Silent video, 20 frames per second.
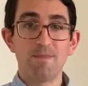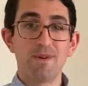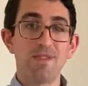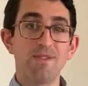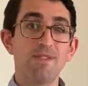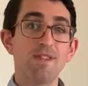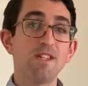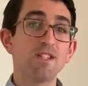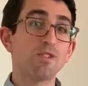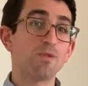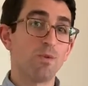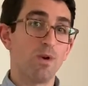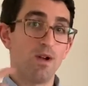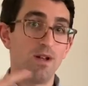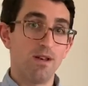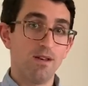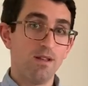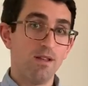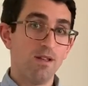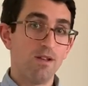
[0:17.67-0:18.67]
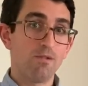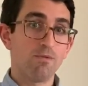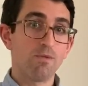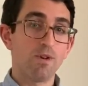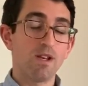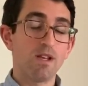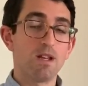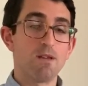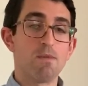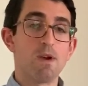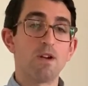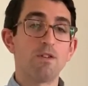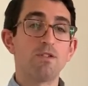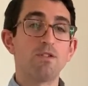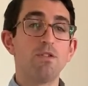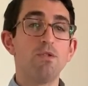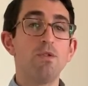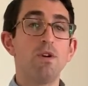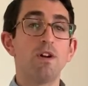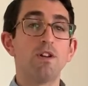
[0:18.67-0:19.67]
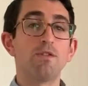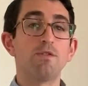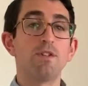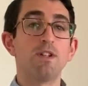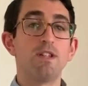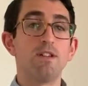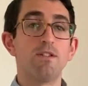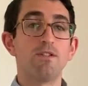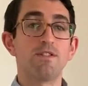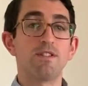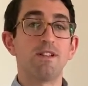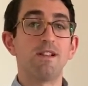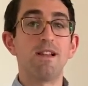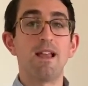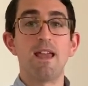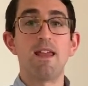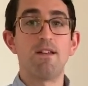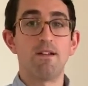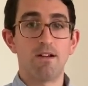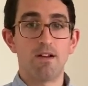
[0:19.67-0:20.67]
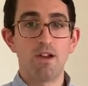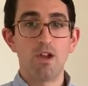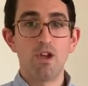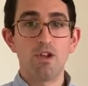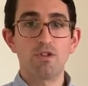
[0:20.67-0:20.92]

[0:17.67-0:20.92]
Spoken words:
but this one written about 200 years later.